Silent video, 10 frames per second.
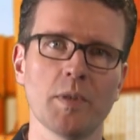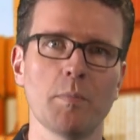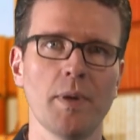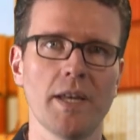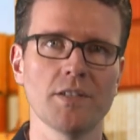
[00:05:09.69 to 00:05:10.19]
be
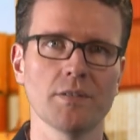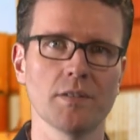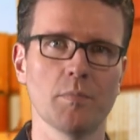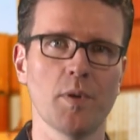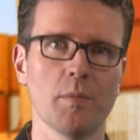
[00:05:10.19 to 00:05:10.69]
placed
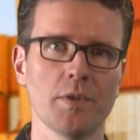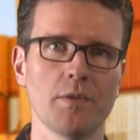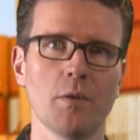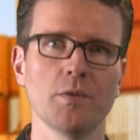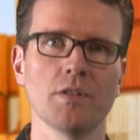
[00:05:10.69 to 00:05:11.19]
on the proper
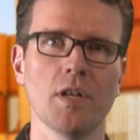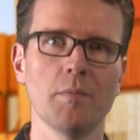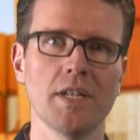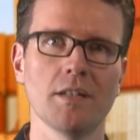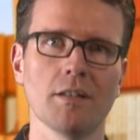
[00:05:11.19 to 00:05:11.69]
nodes
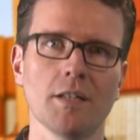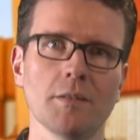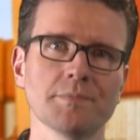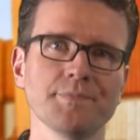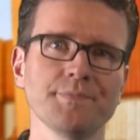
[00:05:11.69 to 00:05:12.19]
immediately.